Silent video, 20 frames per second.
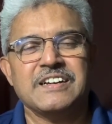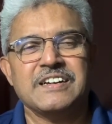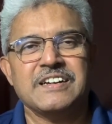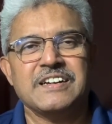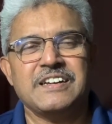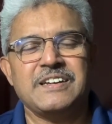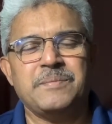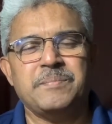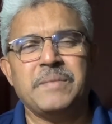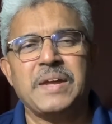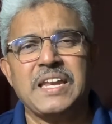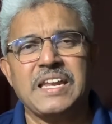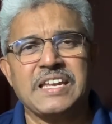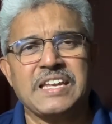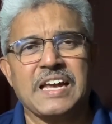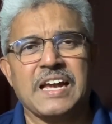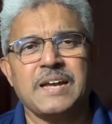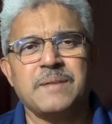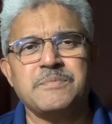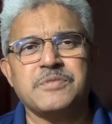And many
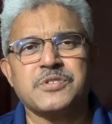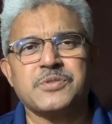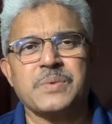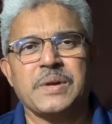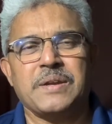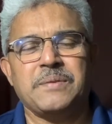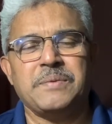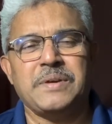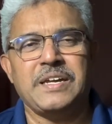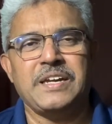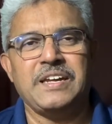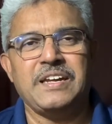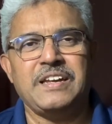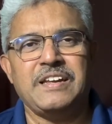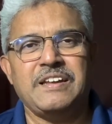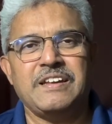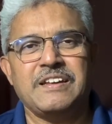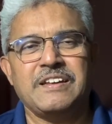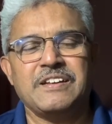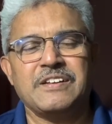times when we
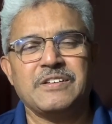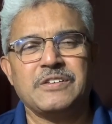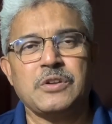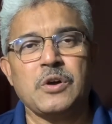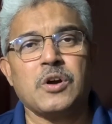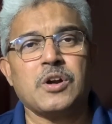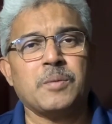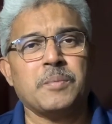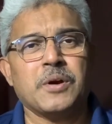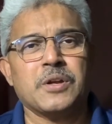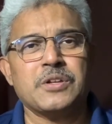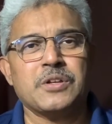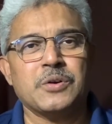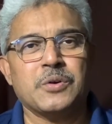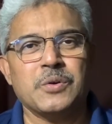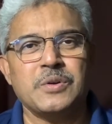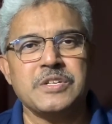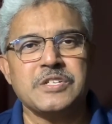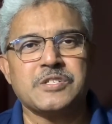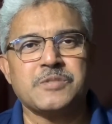talk about the
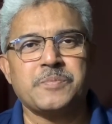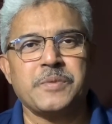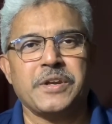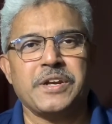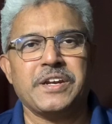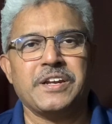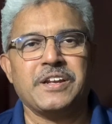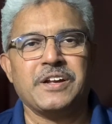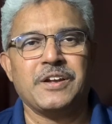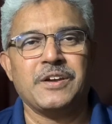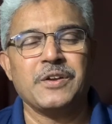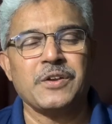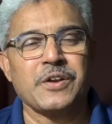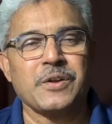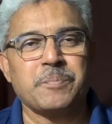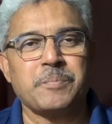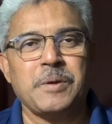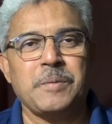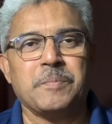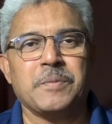Holy Spirit, a lot
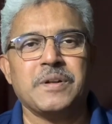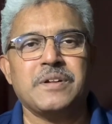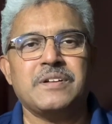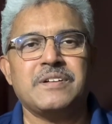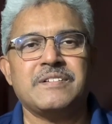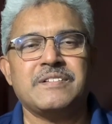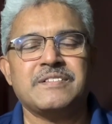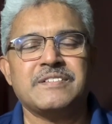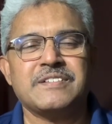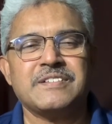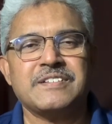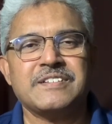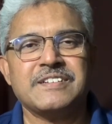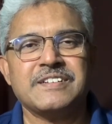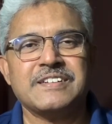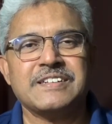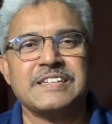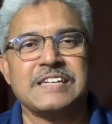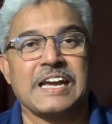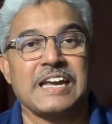of people
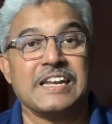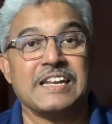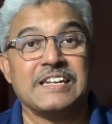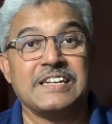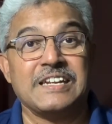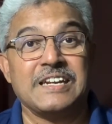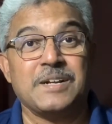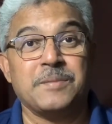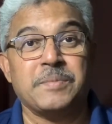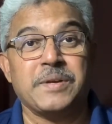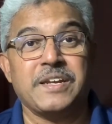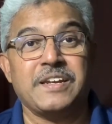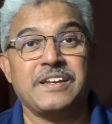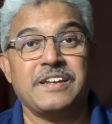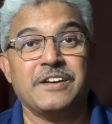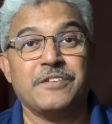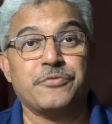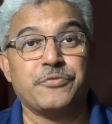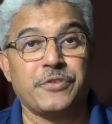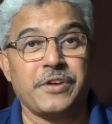get a little bit
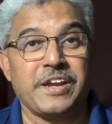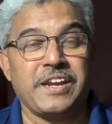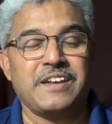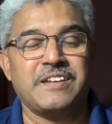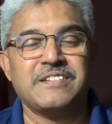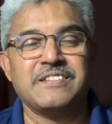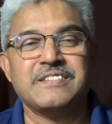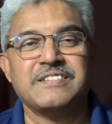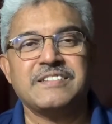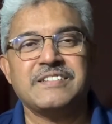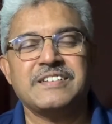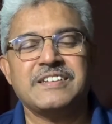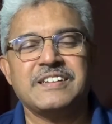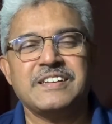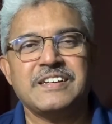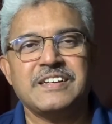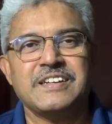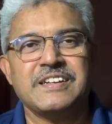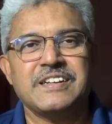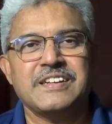afraid.
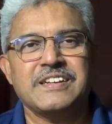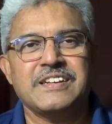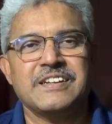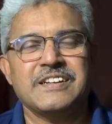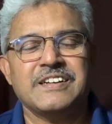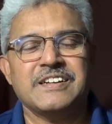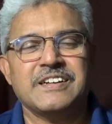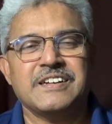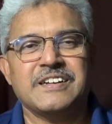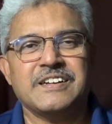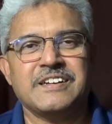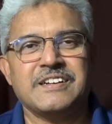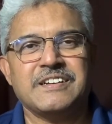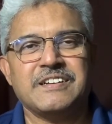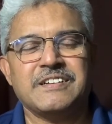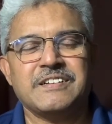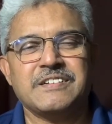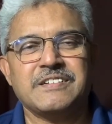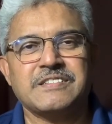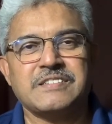
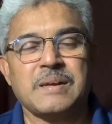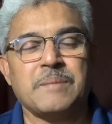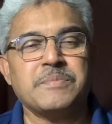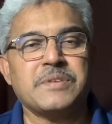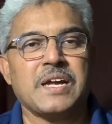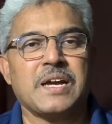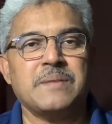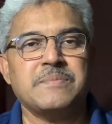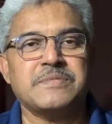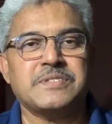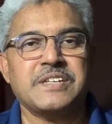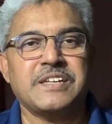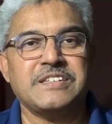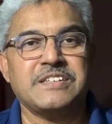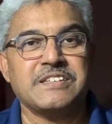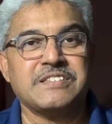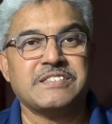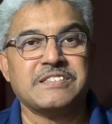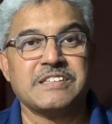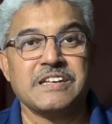Uh, sometimes they
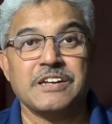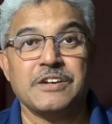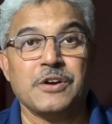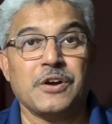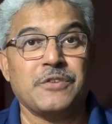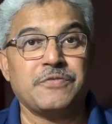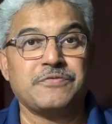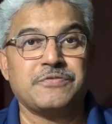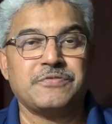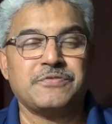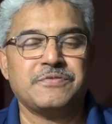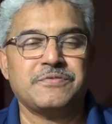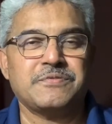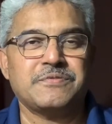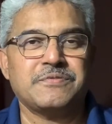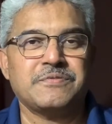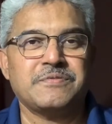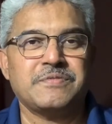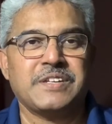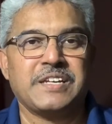just turn off,
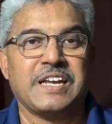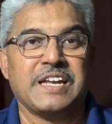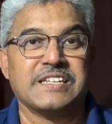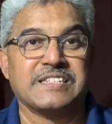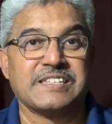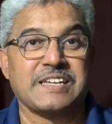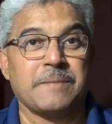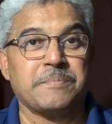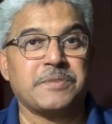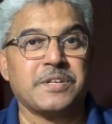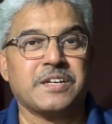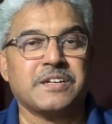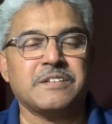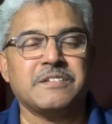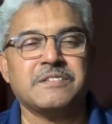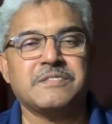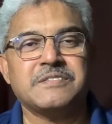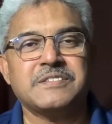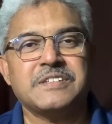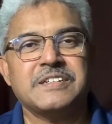get
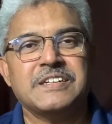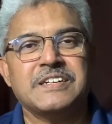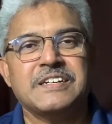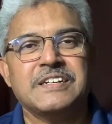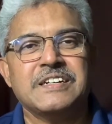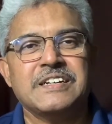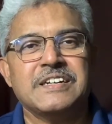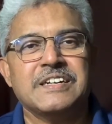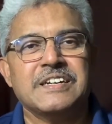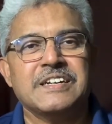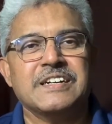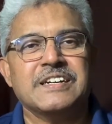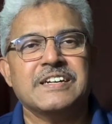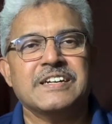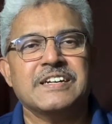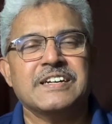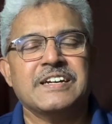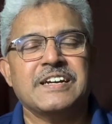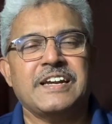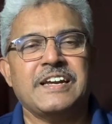skeptical,
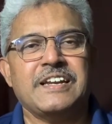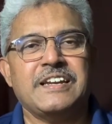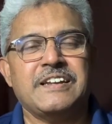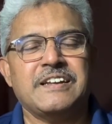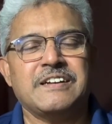and.